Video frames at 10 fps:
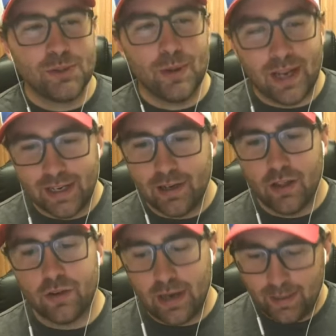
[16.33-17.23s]
to
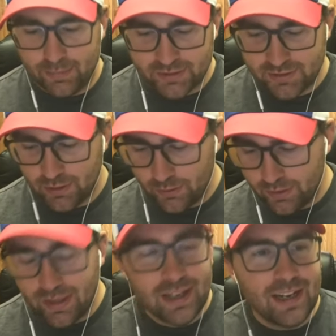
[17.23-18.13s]
another
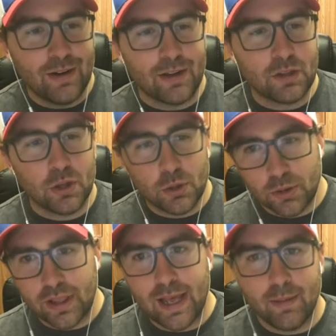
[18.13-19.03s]
episode here on the
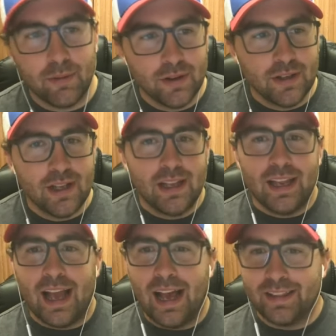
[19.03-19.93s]
Lure Lab
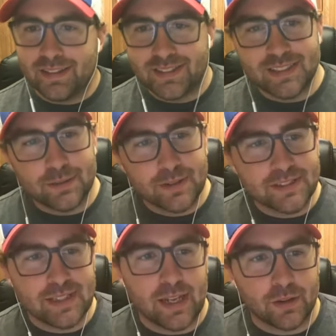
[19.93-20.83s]
on the
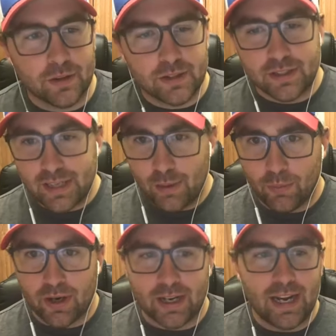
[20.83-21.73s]
Serious Angler
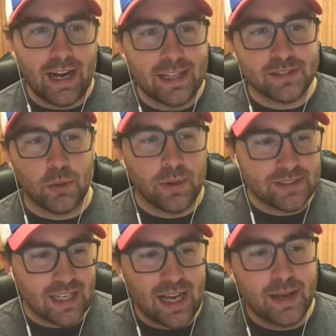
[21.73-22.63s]
Network. And as
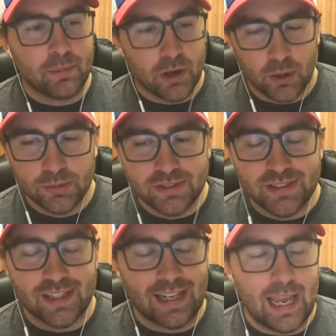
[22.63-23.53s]
always, I am your
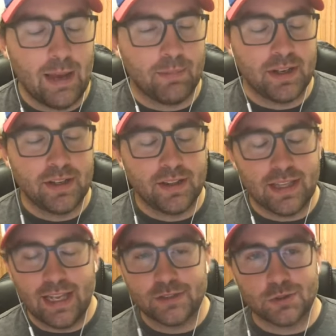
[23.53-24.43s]
host, the captain,
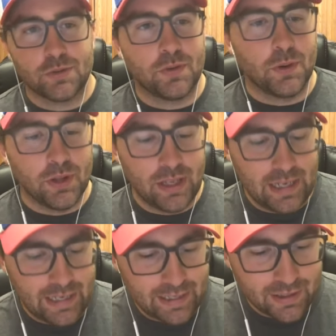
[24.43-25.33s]
the Andrew Folt,
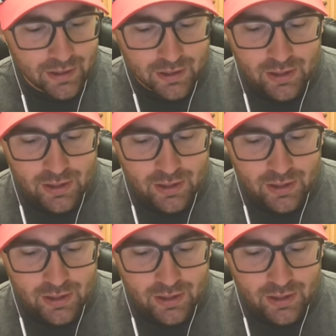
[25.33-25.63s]
And